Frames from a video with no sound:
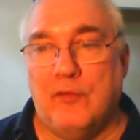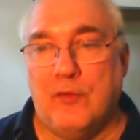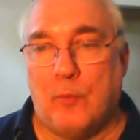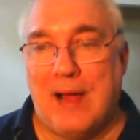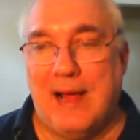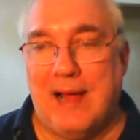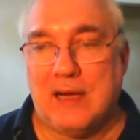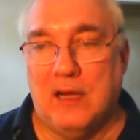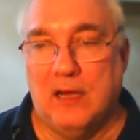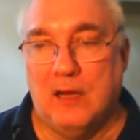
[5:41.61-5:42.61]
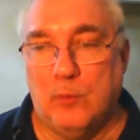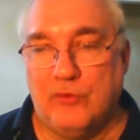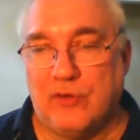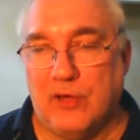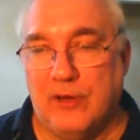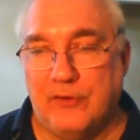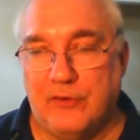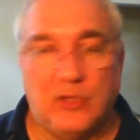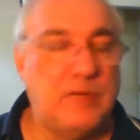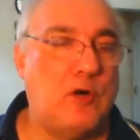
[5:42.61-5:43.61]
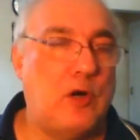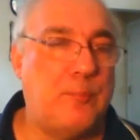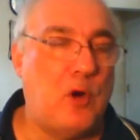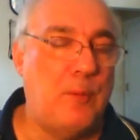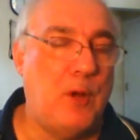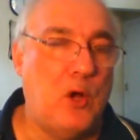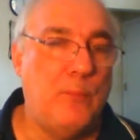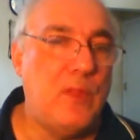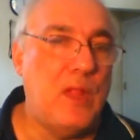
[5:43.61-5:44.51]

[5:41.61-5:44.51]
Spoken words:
The Rock was going to deliver a promo,